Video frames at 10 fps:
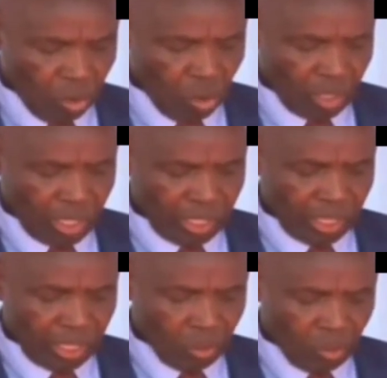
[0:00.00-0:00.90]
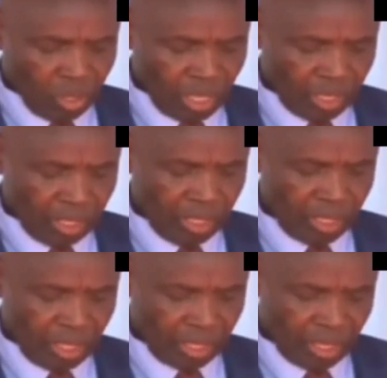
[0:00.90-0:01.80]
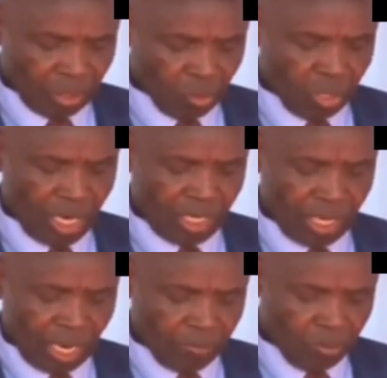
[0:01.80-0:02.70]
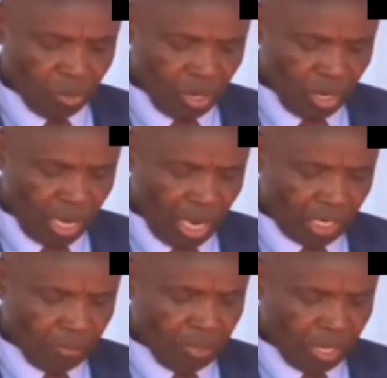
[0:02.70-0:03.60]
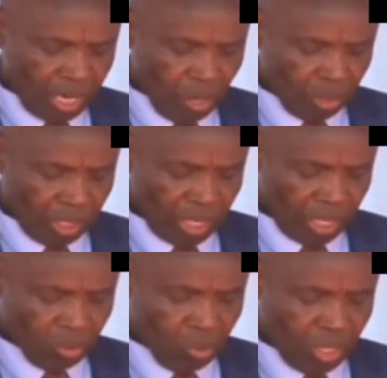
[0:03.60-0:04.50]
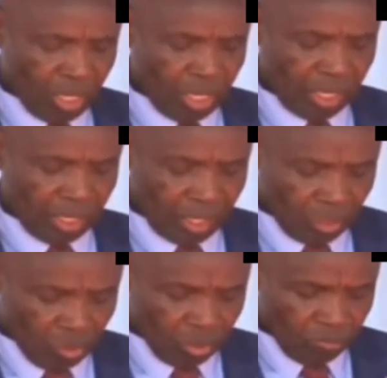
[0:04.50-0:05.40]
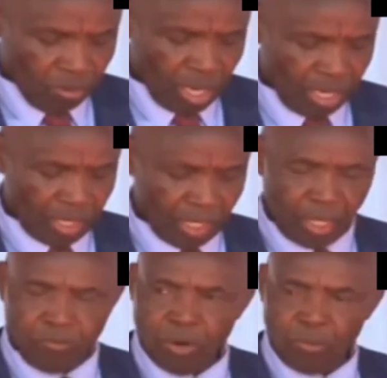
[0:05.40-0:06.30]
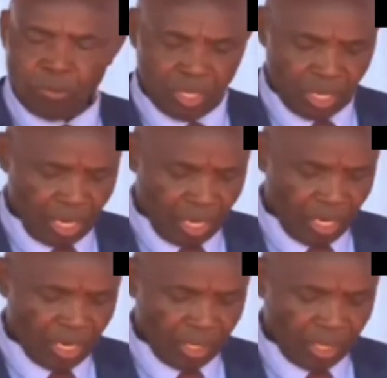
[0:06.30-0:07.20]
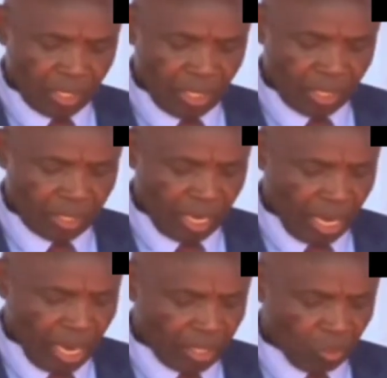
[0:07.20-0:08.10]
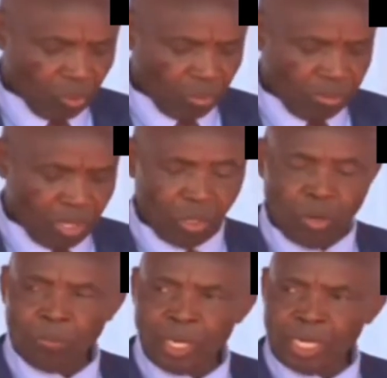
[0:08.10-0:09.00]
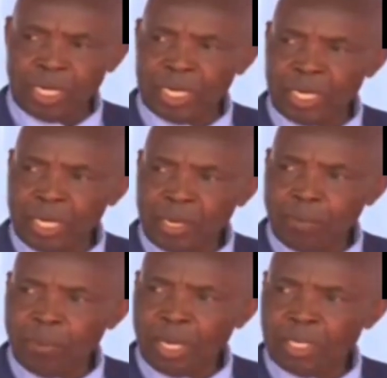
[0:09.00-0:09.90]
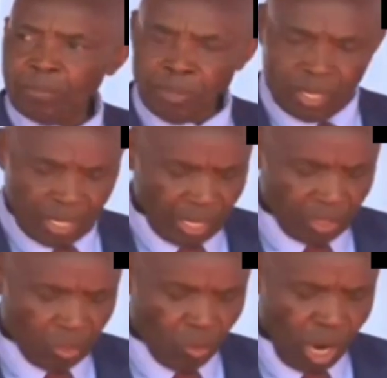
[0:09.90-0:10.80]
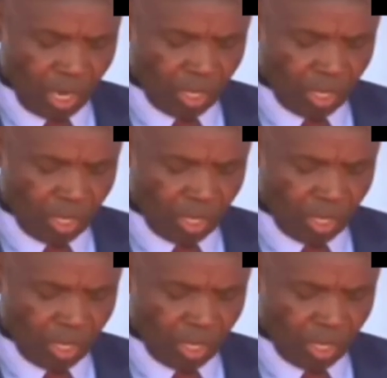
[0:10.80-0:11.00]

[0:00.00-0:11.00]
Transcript: all the stakeholders in this sector to rise up and be counted as we institute far-reaching reforms in the sector as could be recommended by the Presidential